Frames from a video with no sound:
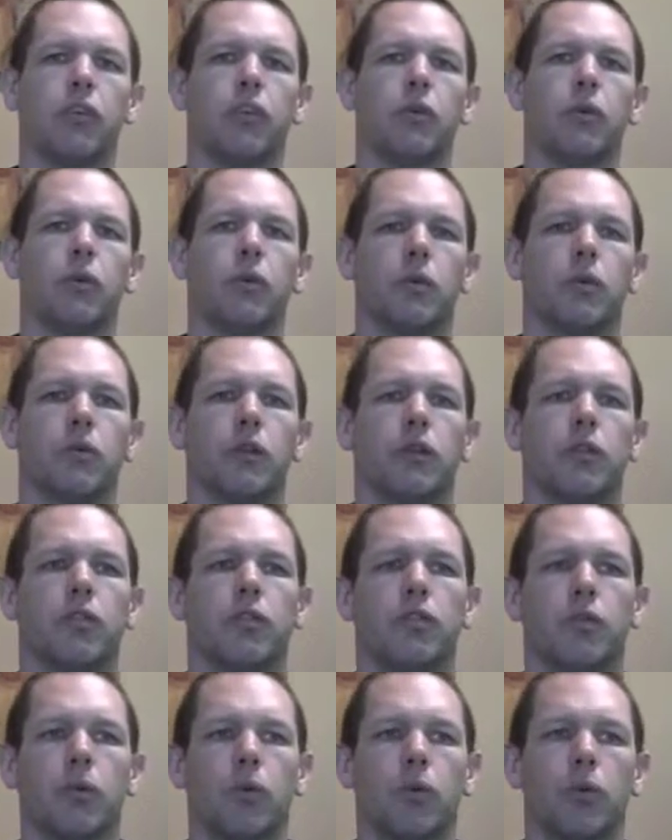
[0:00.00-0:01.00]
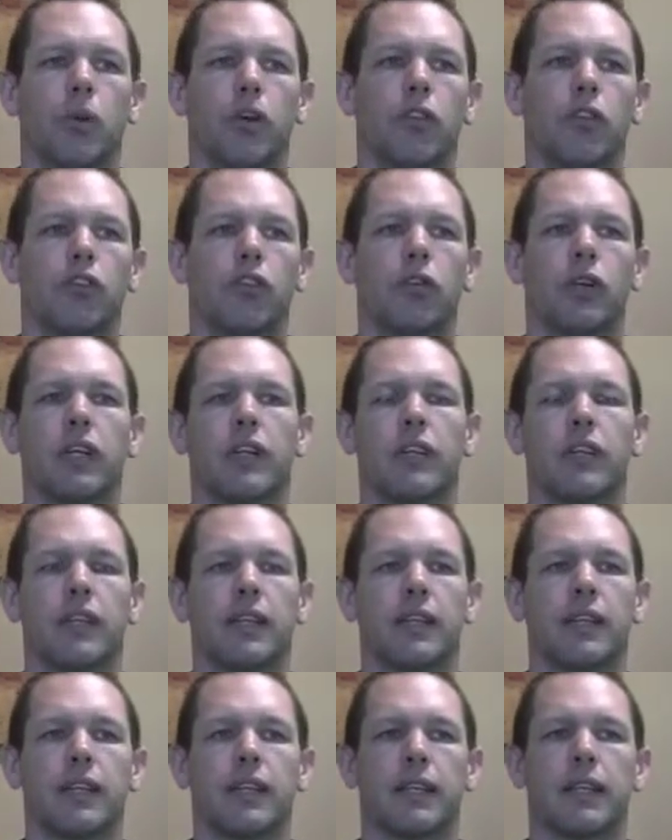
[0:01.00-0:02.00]
do for
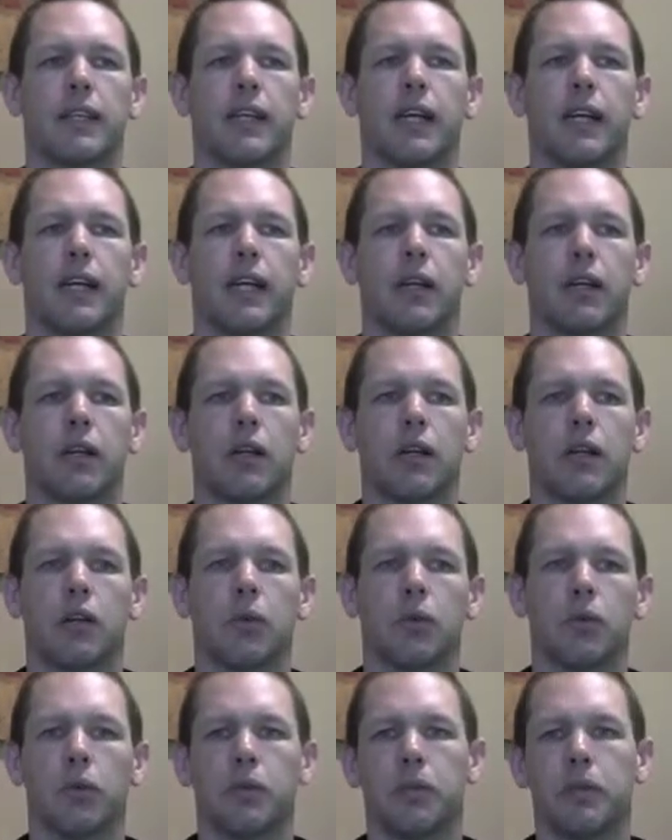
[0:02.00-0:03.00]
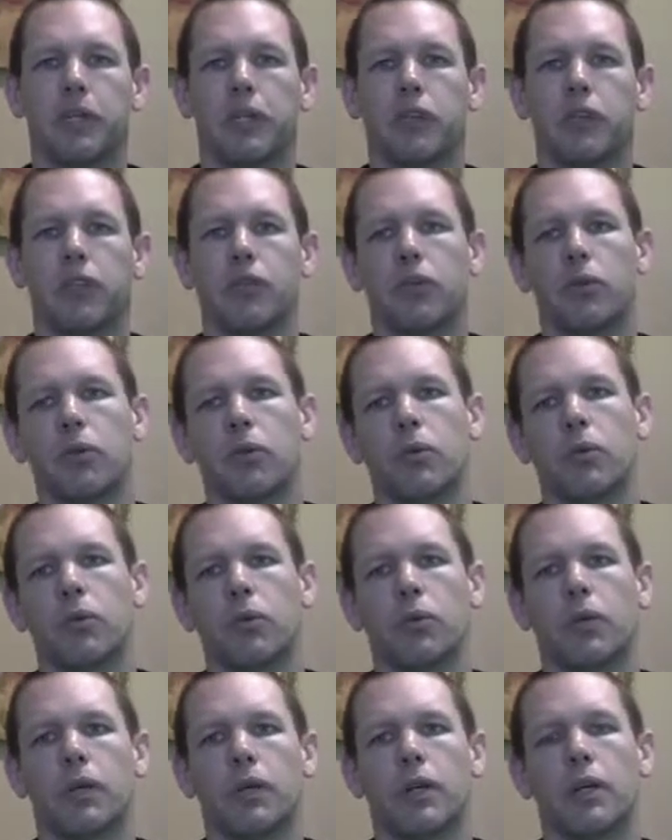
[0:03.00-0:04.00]
strengthening the neck would be
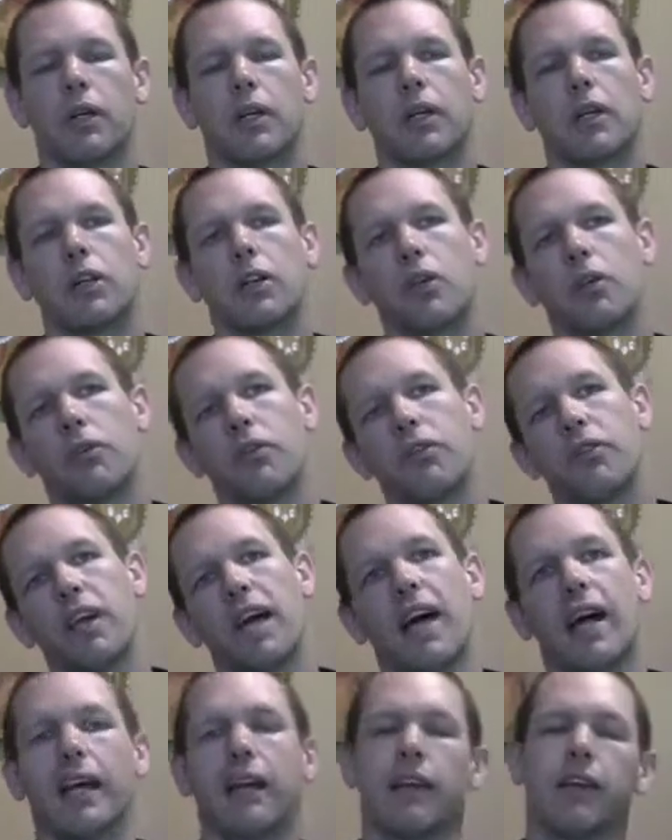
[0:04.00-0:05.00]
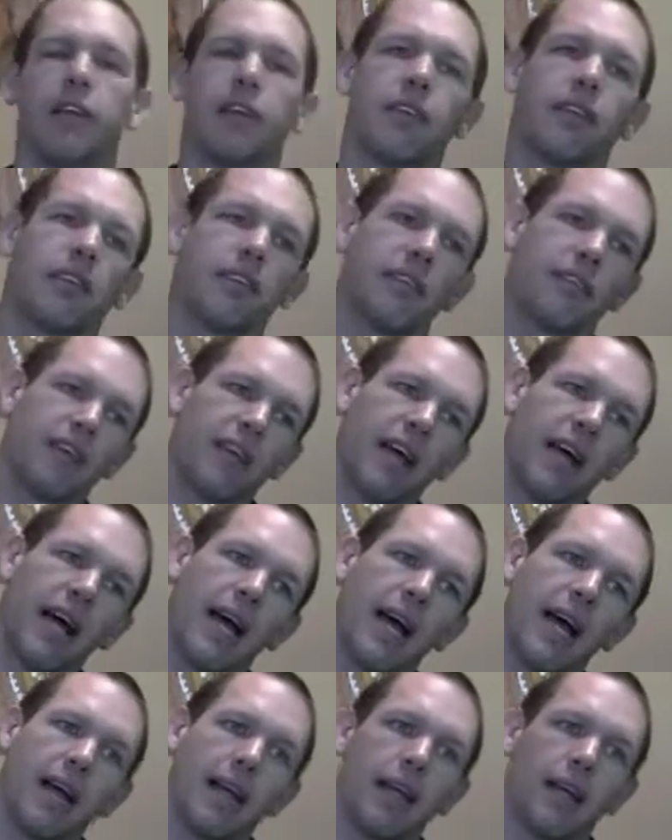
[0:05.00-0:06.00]
to go side to
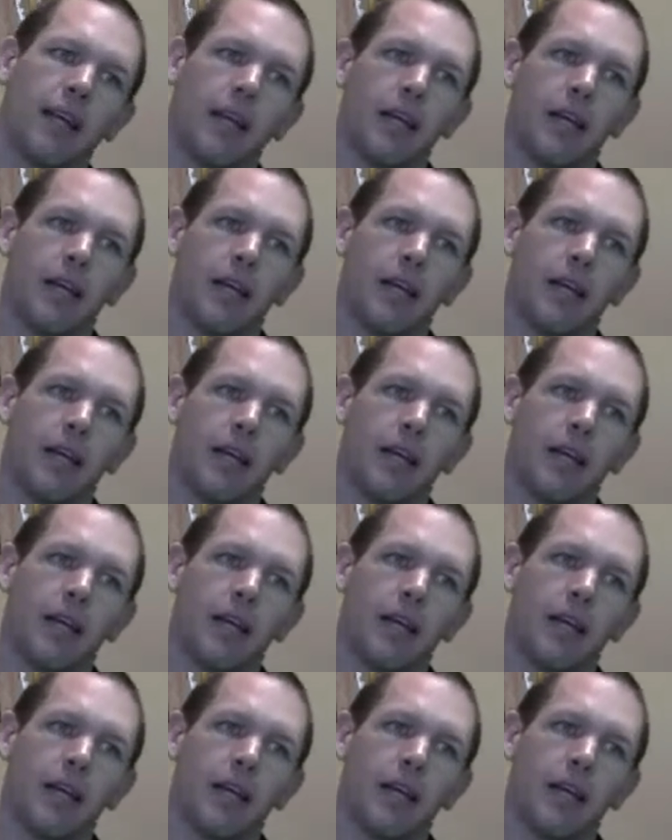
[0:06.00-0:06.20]
side.